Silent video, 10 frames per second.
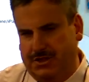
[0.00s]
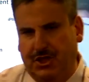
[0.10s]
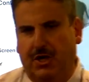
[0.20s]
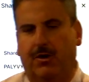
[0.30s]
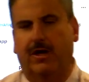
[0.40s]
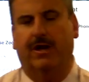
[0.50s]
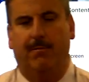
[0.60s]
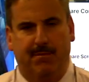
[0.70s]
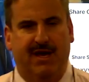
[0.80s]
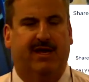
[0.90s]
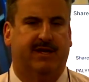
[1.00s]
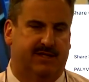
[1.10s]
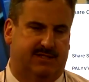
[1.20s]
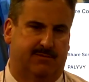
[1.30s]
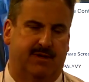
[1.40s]
sharing
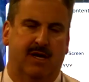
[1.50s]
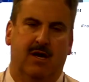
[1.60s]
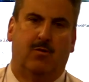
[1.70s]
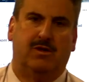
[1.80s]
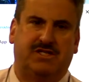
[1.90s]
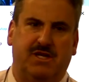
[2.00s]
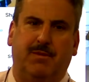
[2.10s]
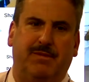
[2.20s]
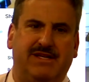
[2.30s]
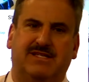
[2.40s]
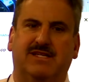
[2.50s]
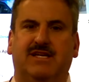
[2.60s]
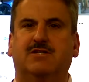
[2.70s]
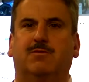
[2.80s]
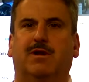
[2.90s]
mechanism, which simply means it
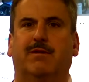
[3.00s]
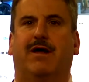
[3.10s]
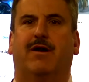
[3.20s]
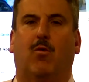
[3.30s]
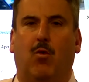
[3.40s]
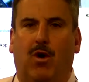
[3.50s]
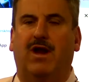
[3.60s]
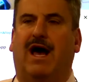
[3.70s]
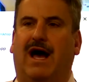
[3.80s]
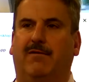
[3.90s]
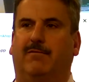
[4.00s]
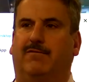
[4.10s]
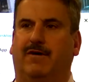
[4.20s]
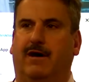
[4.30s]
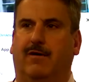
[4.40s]
doesn't really matter what
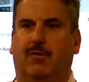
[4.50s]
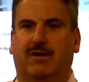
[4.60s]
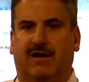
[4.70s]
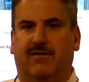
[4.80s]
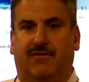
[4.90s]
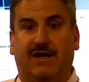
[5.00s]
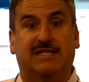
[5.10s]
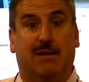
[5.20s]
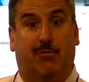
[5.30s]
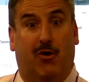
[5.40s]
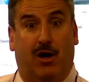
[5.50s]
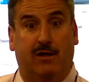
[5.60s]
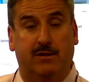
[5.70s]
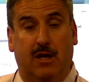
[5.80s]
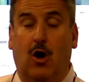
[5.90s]
kind of device I
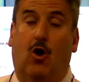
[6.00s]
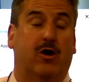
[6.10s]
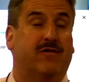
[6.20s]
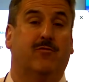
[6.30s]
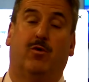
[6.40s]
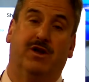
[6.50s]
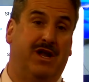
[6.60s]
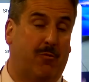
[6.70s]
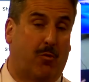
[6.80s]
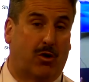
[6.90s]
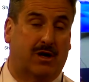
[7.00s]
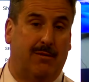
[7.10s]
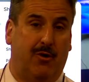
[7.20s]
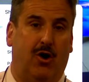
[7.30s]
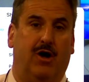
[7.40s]
brought or even what network
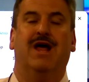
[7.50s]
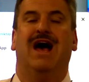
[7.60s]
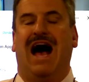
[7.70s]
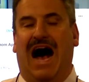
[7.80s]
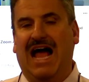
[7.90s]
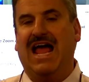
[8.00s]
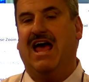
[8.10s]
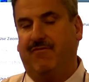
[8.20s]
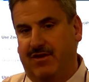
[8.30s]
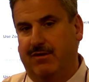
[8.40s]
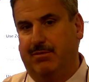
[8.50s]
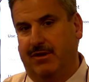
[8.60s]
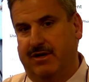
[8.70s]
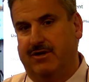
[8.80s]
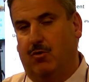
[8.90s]
I'm on. I have the
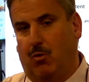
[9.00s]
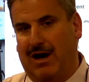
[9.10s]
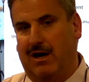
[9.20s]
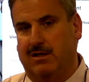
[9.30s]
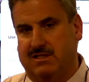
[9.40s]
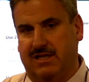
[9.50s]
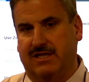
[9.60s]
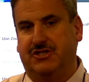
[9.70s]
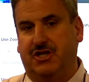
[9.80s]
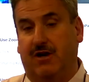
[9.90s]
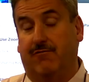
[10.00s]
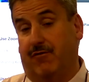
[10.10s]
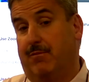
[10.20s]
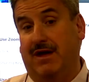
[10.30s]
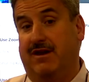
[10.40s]
ability to wirelessly share
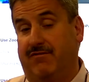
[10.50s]
from that